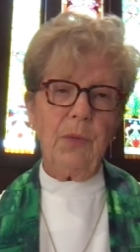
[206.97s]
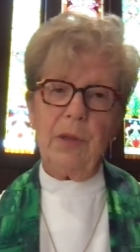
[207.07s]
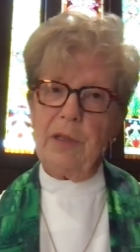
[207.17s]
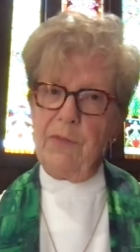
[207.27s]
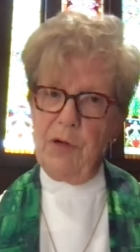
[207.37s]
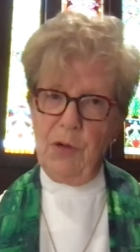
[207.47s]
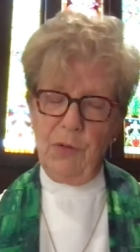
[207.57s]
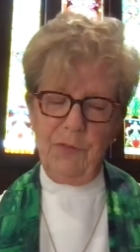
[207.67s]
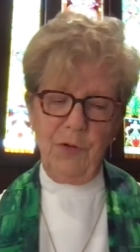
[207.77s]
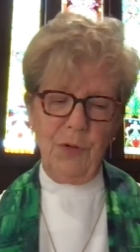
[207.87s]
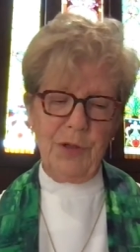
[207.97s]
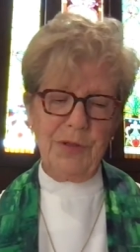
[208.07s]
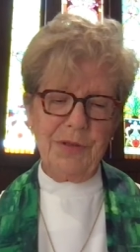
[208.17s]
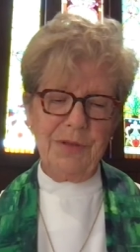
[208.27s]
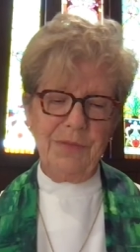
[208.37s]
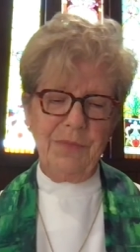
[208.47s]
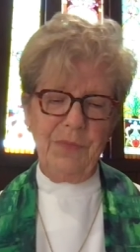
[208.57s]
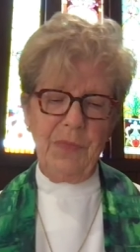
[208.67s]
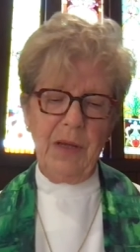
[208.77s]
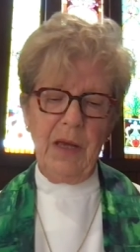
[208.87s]
We'll never know, of course.
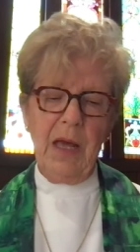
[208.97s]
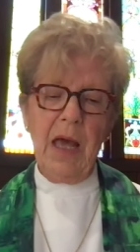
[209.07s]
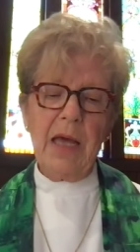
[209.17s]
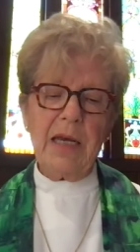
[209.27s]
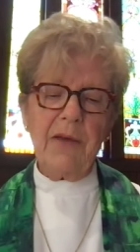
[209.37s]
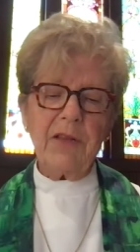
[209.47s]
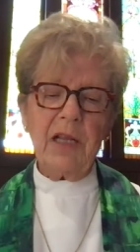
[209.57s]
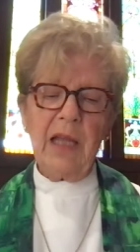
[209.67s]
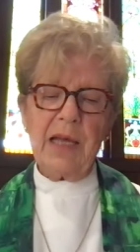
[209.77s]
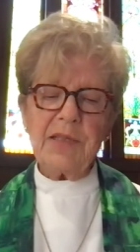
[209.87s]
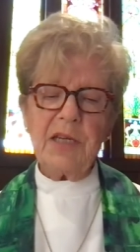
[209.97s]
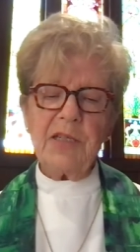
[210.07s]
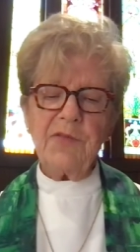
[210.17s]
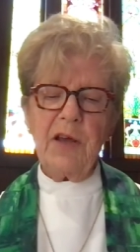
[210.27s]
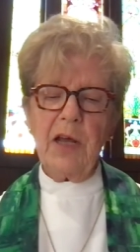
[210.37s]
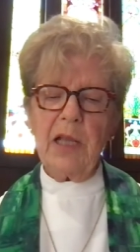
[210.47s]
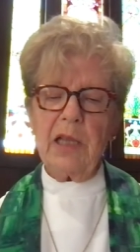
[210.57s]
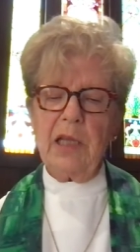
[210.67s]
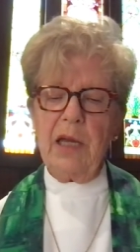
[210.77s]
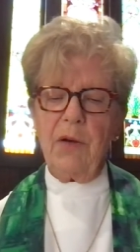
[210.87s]
Nevertheless, it is very
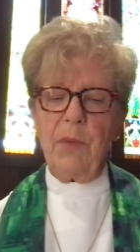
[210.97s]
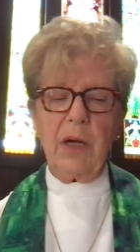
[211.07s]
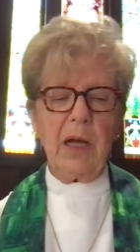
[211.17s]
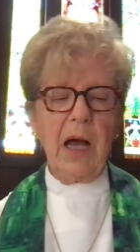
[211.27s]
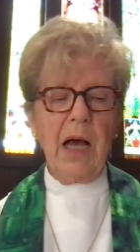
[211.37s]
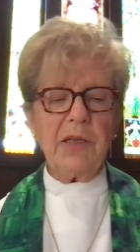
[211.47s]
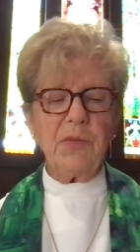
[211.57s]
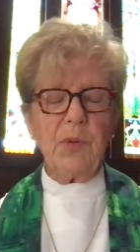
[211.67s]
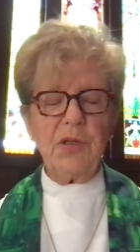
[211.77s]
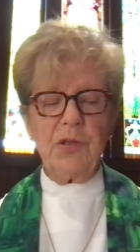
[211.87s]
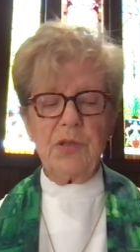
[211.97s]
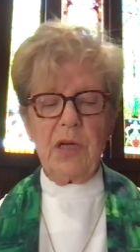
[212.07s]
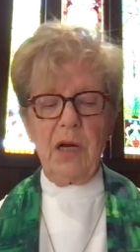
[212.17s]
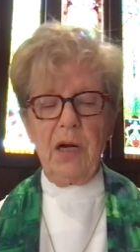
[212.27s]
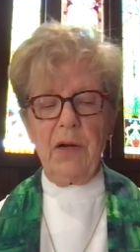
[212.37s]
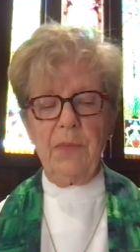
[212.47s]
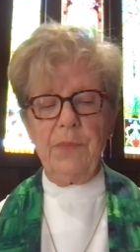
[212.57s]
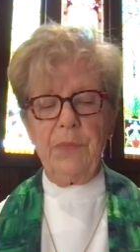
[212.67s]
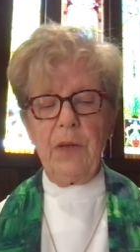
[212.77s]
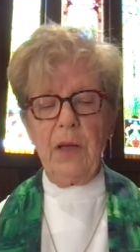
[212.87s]
clear what God's wishes are.
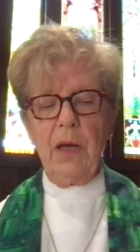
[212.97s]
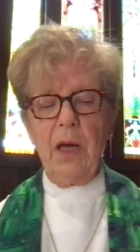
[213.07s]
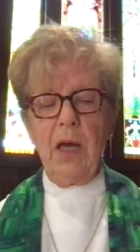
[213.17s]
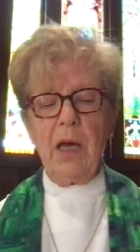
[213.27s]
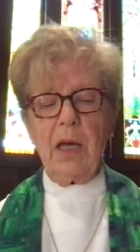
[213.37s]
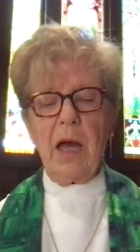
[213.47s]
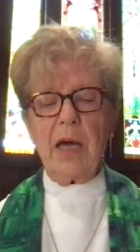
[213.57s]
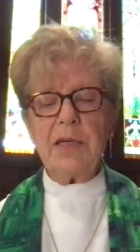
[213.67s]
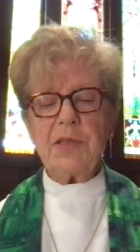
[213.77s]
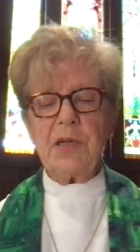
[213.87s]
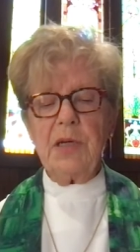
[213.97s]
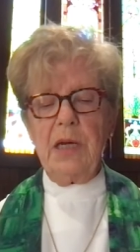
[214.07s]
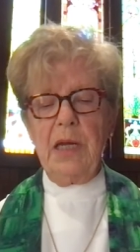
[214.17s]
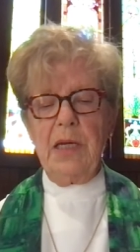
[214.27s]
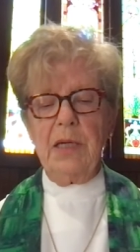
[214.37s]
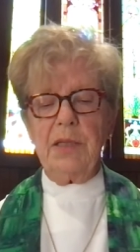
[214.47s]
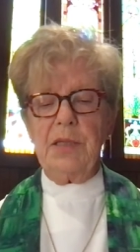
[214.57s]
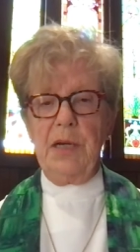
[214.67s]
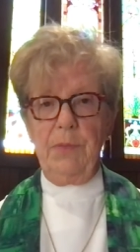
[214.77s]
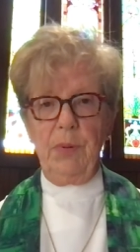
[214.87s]
God doesn't need a
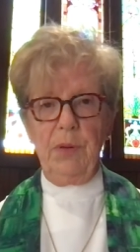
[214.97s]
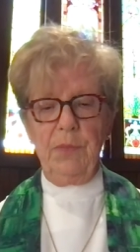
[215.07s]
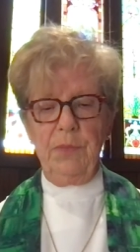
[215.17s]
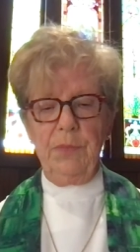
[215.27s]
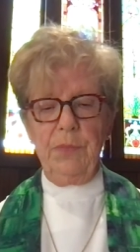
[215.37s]
temple.